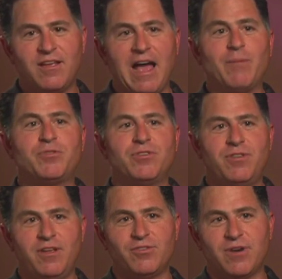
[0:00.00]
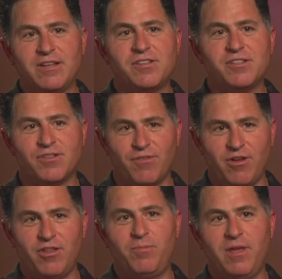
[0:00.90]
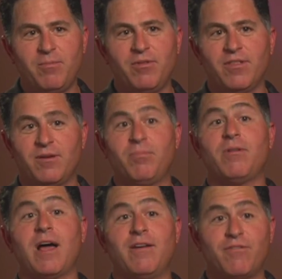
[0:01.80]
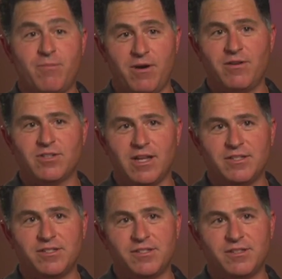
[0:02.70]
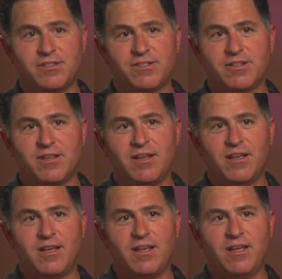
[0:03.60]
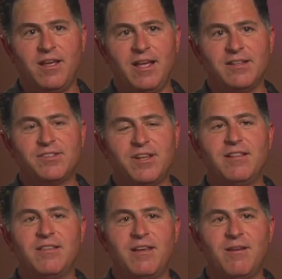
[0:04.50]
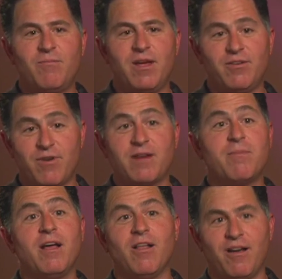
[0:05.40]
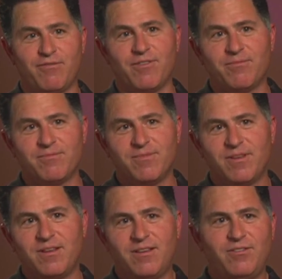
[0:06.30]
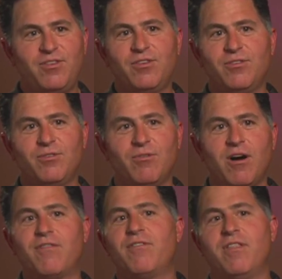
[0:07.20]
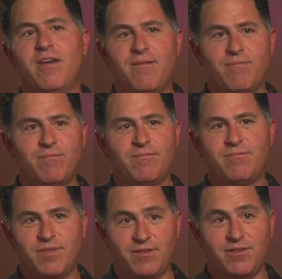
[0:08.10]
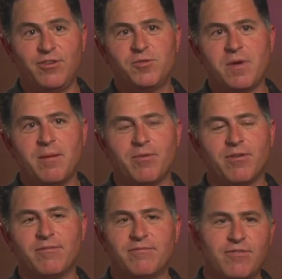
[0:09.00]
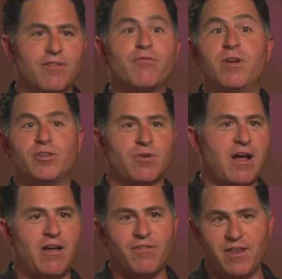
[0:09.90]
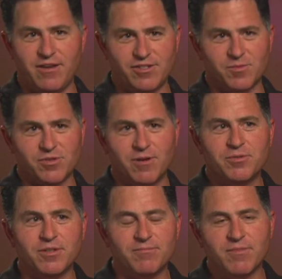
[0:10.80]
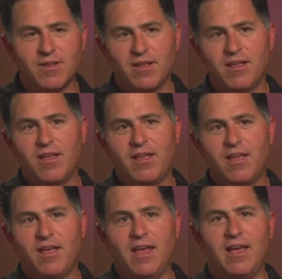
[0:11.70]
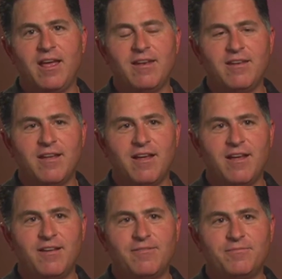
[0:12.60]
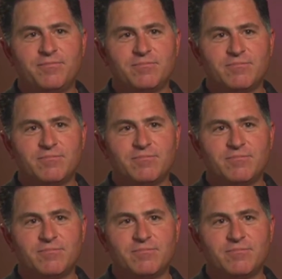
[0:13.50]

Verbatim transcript: captured the addresses of all the people that applied for marriage licenses, and sent them a direct mail offer to offer them the, the newspaper for a free trial and then a subscription. And uh,